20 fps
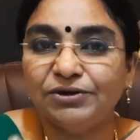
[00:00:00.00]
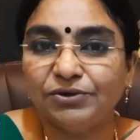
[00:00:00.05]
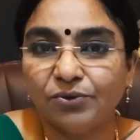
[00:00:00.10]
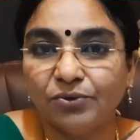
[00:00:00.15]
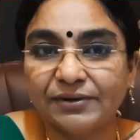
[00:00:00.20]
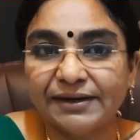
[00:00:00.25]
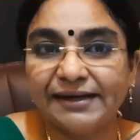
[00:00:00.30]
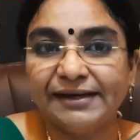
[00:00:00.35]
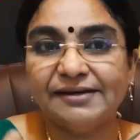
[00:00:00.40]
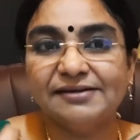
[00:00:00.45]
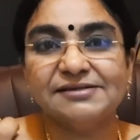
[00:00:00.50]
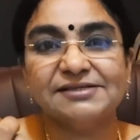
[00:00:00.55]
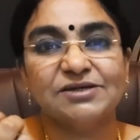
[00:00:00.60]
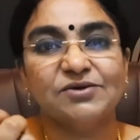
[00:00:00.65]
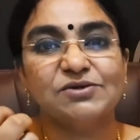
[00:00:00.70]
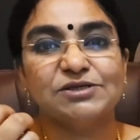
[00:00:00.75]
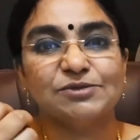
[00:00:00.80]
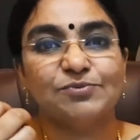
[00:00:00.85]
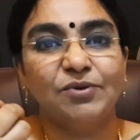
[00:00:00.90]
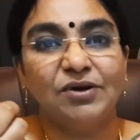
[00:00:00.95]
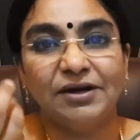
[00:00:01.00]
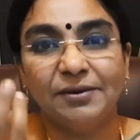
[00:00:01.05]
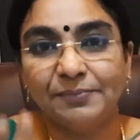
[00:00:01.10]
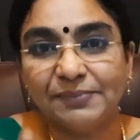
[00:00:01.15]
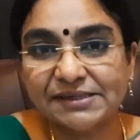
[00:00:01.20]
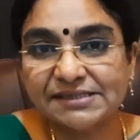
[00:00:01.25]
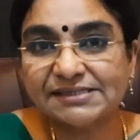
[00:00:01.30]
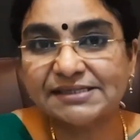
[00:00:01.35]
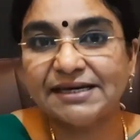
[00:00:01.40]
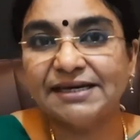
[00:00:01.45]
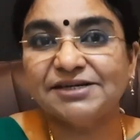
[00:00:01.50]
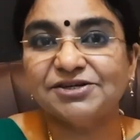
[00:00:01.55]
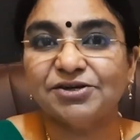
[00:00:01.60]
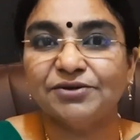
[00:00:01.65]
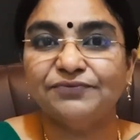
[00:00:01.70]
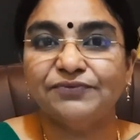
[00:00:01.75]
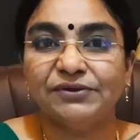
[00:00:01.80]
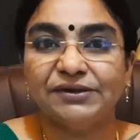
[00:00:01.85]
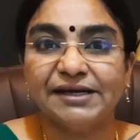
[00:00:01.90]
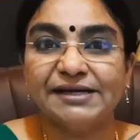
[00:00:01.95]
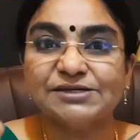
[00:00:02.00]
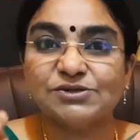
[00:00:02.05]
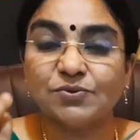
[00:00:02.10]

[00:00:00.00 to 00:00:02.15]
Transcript: tokens or small appreciation for that.